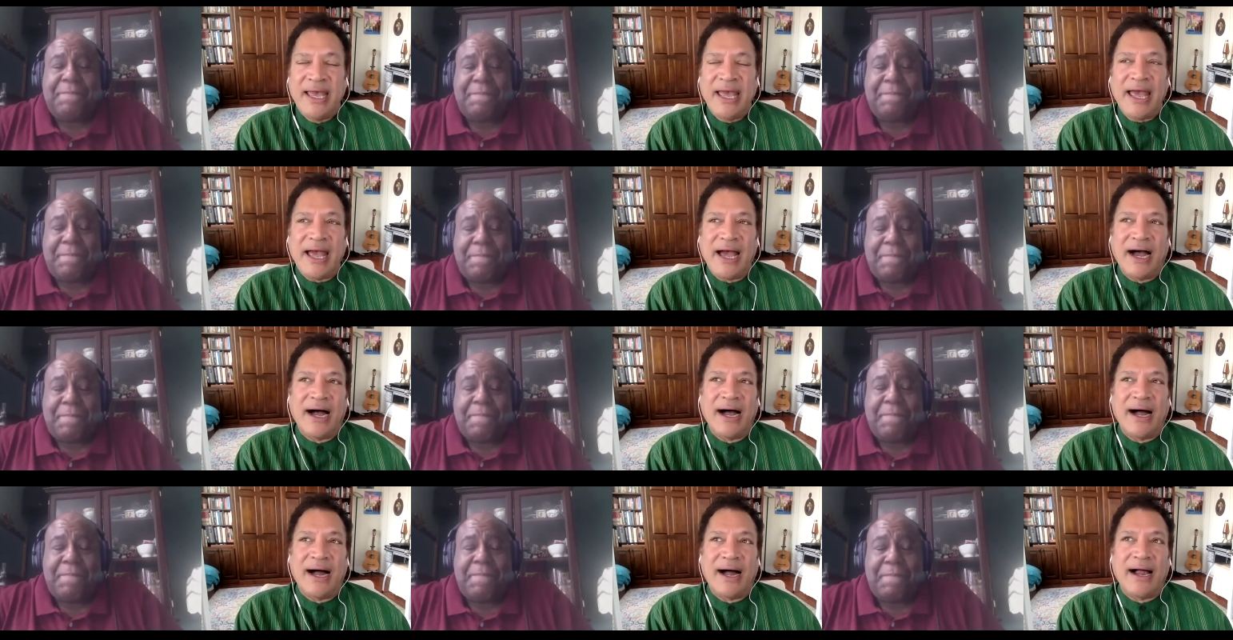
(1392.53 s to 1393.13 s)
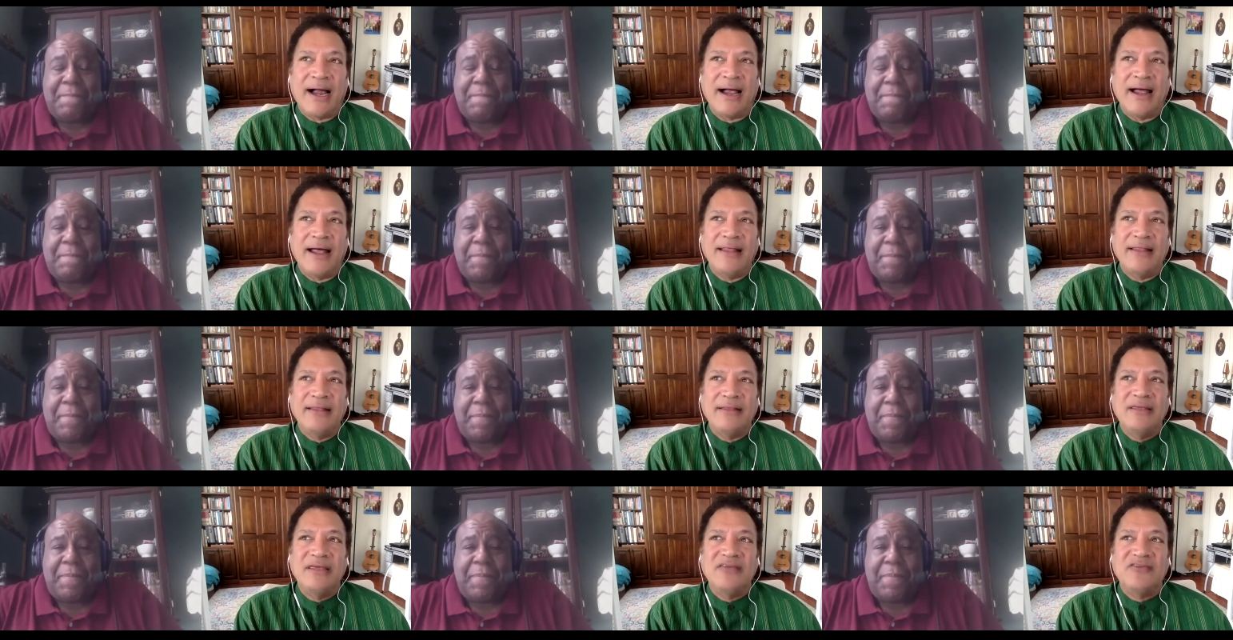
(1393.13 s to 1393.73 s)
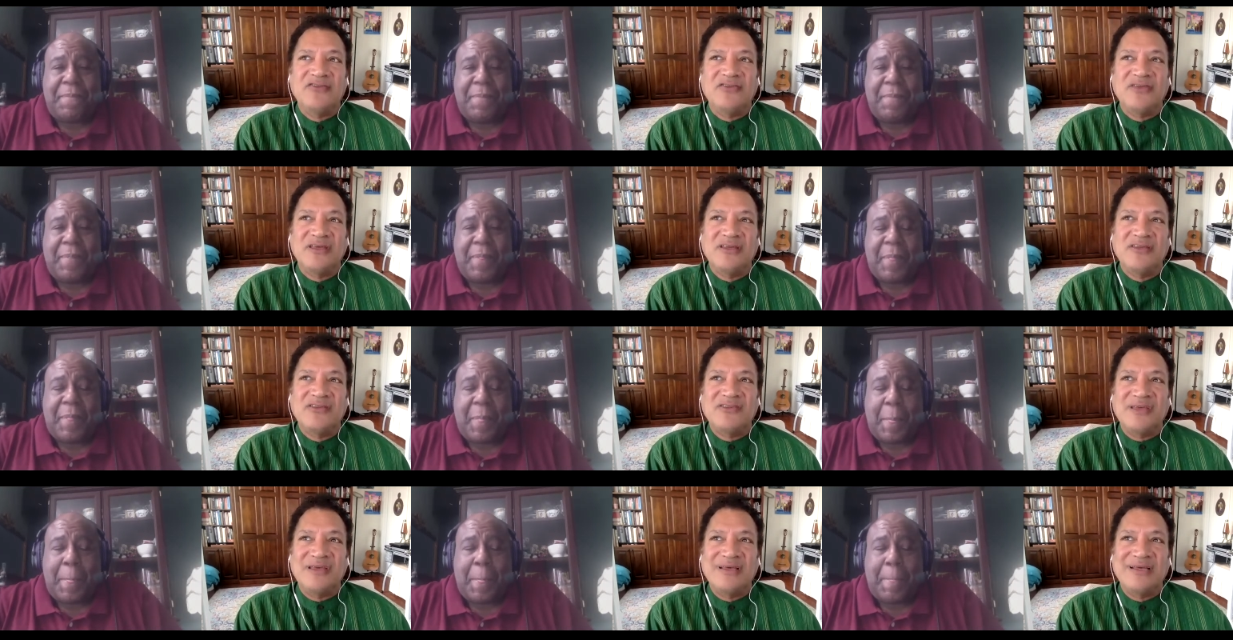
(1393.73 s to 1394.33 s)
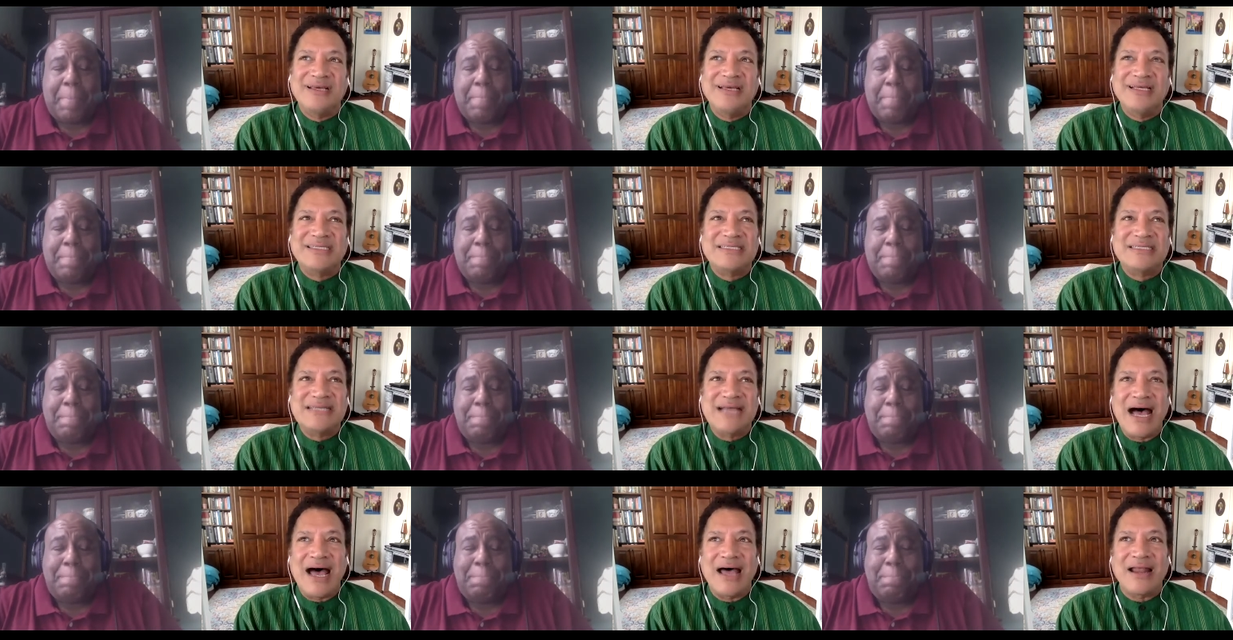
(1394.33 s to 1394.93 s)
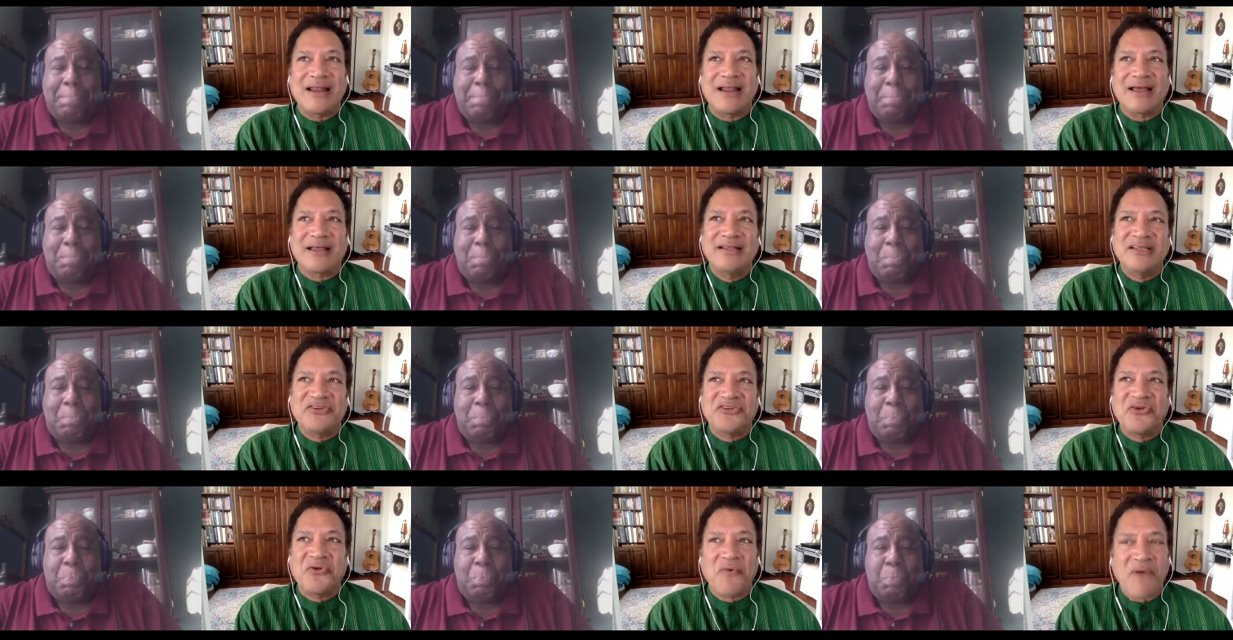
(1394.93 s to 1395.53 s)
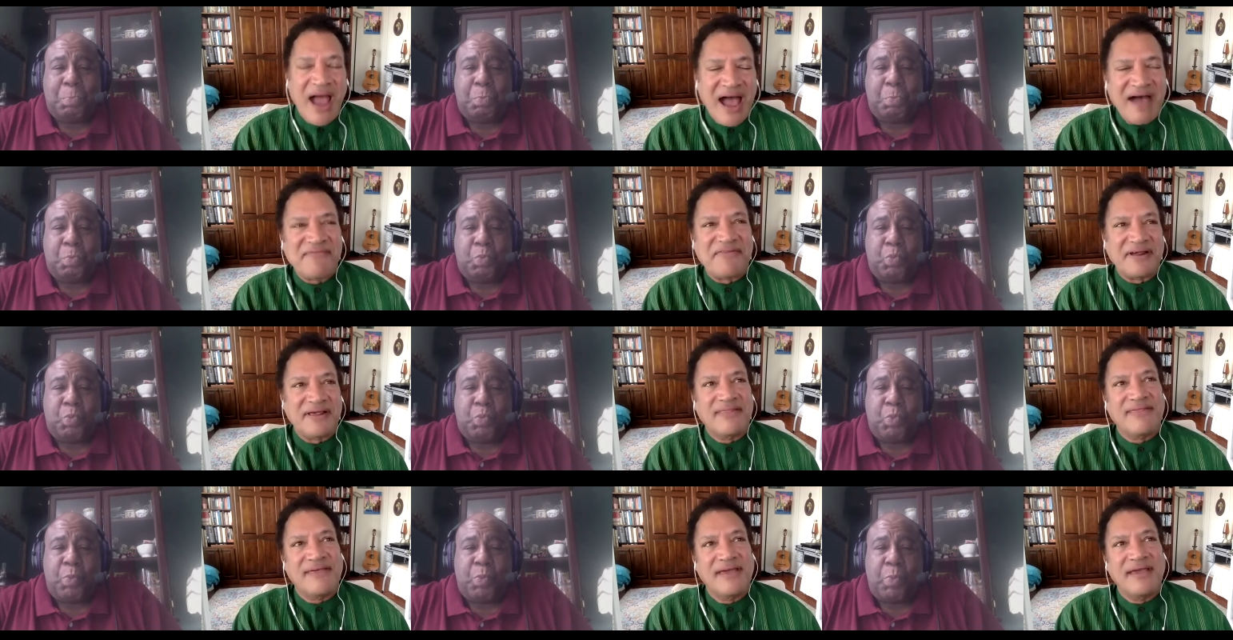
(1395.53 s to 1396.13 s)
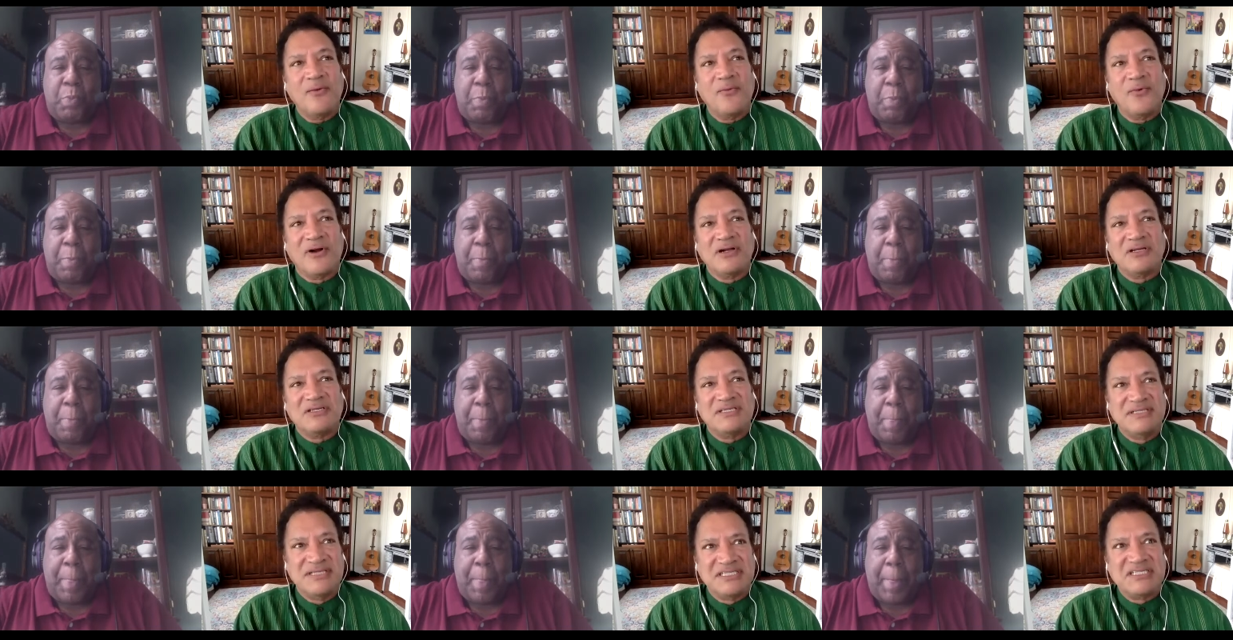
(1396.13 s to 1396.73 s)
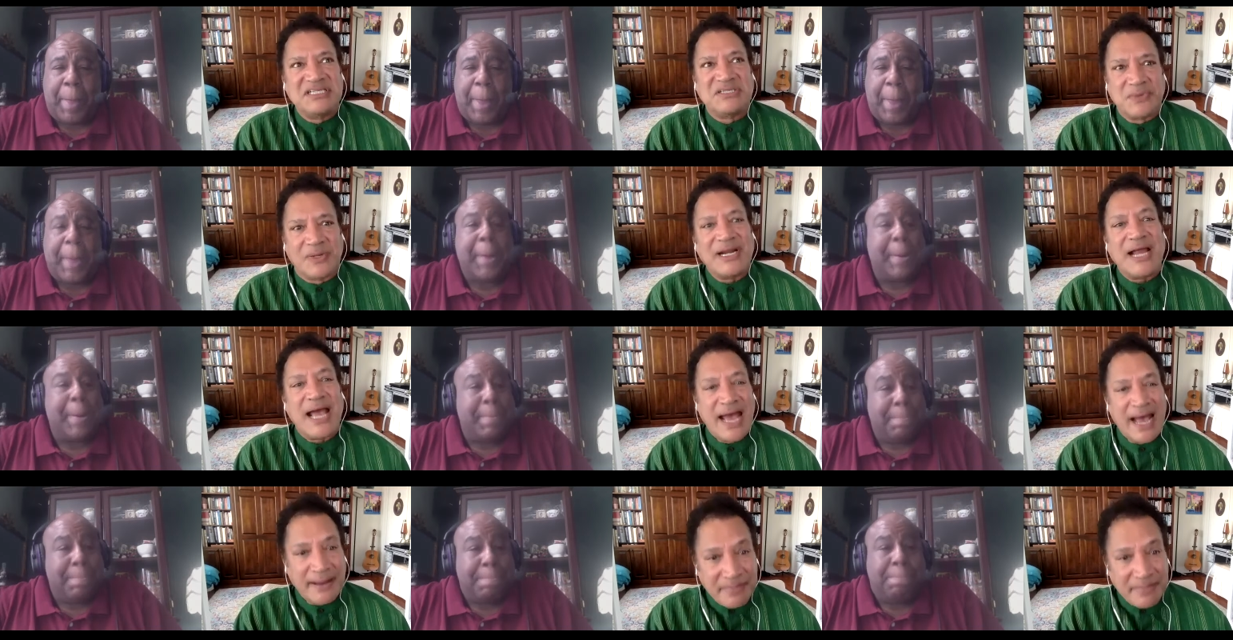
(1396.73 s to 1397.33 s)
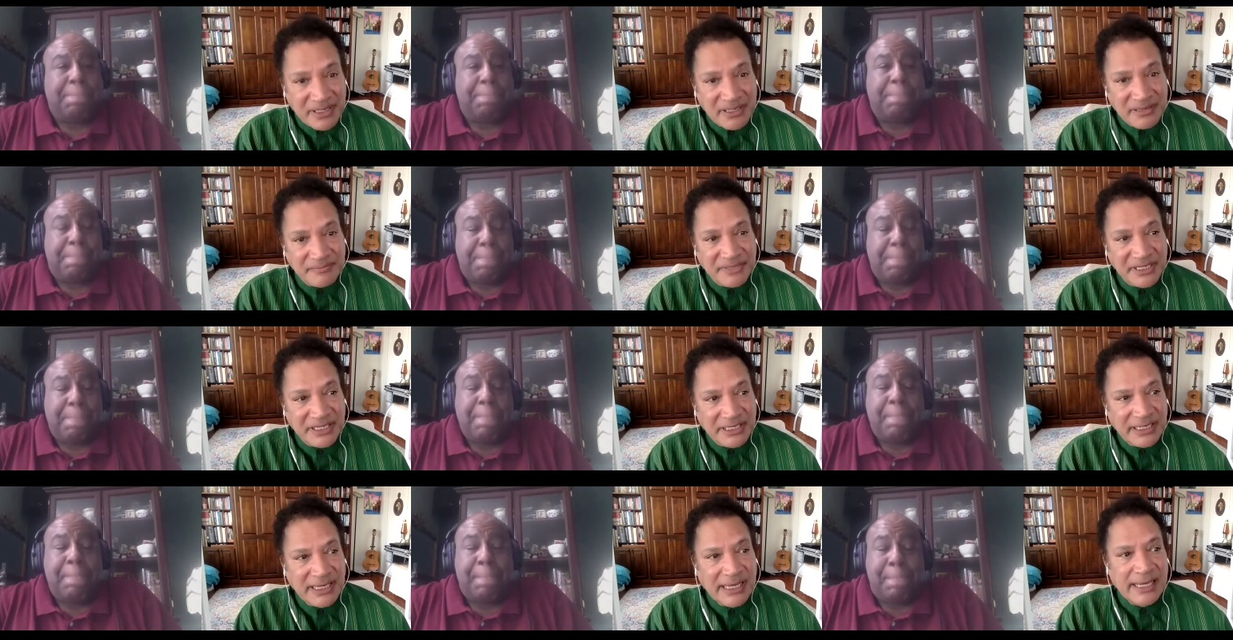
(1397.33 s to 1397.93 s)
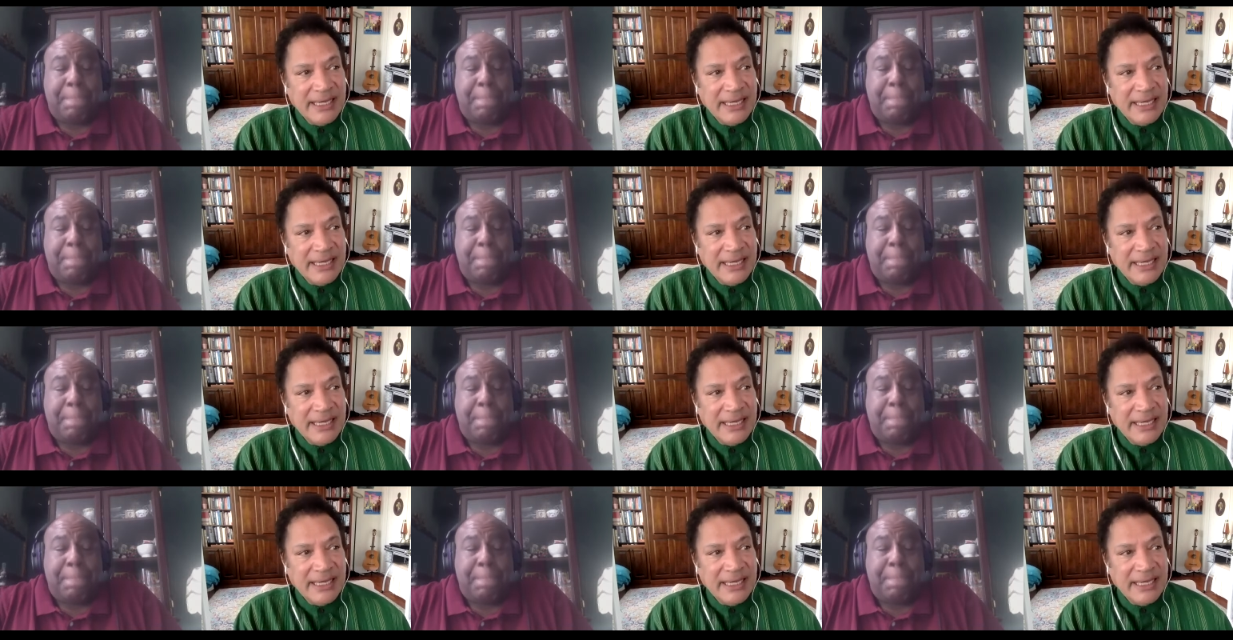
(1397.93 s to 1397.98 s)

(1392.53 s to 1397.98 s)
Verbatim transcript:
Speaker 1: Uh, is is it's not like this graphic thing where it's this is what happened to me